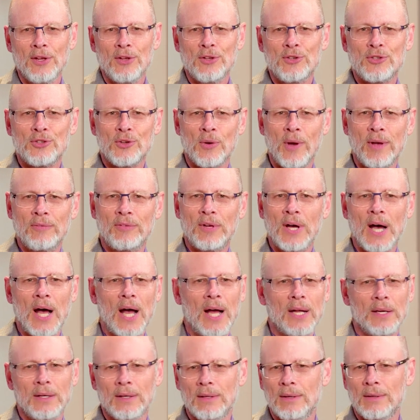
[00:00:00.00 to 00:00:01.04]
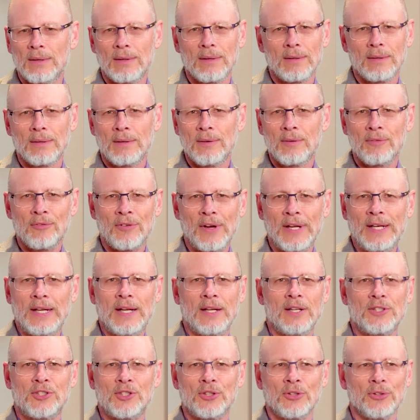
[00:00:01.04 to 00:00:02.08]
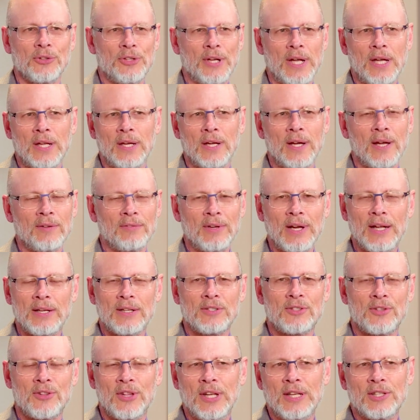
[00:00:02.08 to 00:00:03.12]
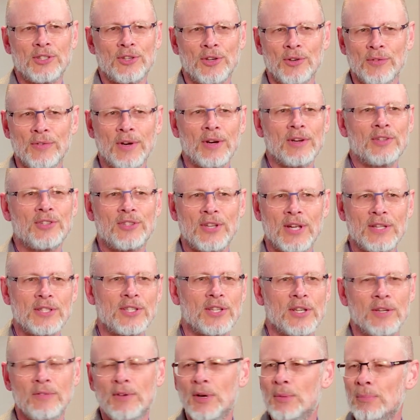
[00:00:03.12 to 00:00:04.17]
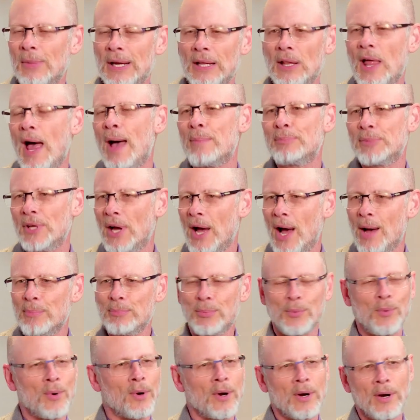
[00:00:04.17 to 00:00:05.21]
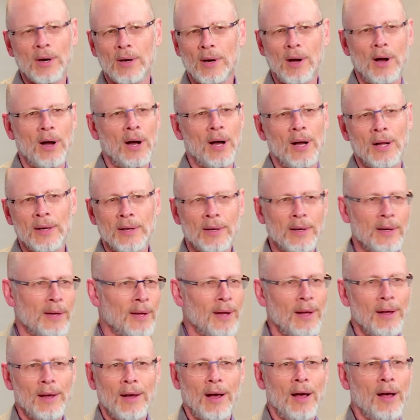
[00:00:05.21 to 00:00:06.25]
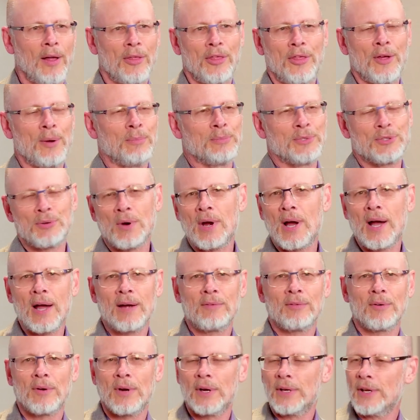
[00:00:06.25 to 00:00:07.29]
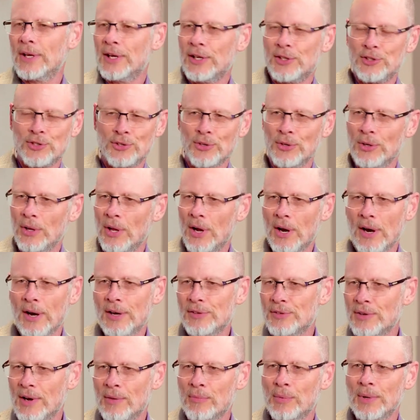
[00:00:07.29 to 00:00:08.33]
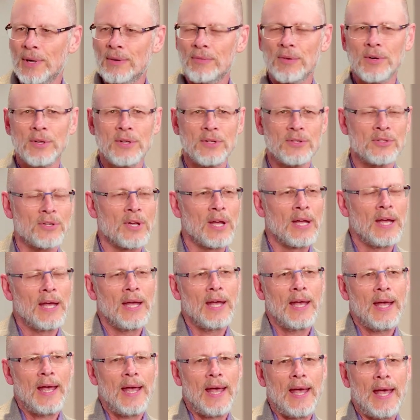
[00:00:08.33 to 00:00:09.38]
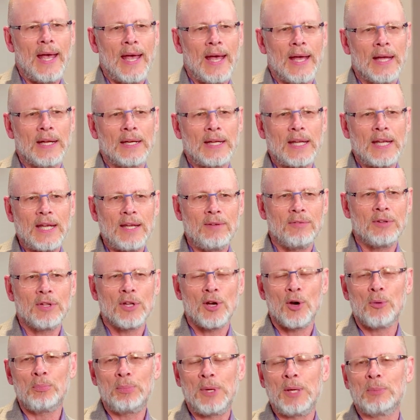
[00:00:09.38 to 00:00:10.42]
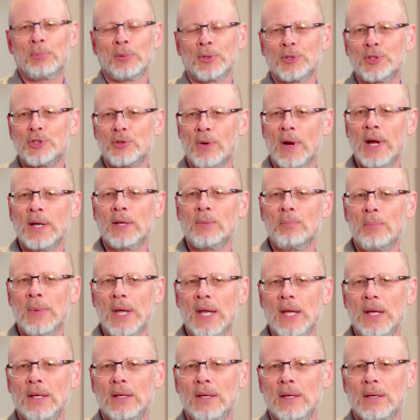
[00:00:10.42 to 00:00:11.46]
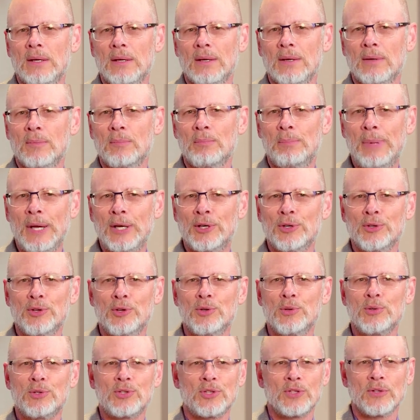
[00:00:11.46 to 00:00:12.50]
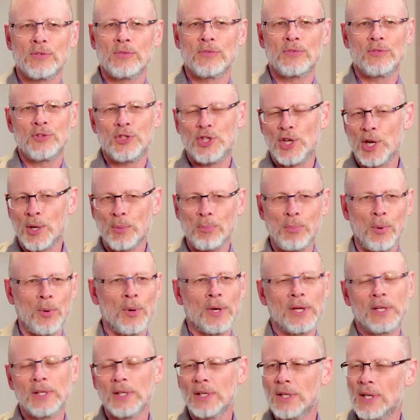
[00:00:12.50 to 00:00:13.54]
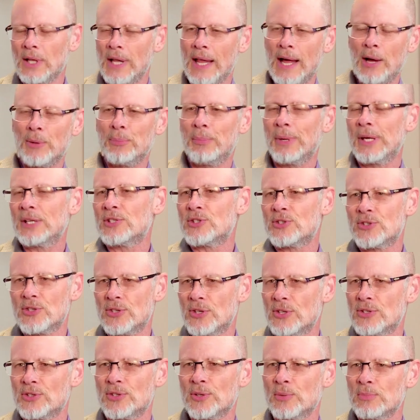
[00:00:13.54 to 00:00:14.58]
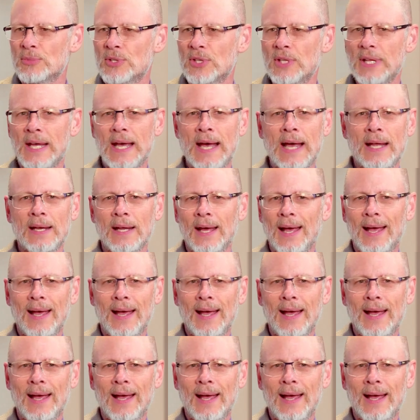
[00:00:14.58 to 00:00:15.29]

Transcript: So I've got financial data, I've got things that are very sensitive on my laptop or on a thumb drive or on an external hard drive, whatever it is. And even though people are trying to make better use of SharePoint and cloud-based systems and that,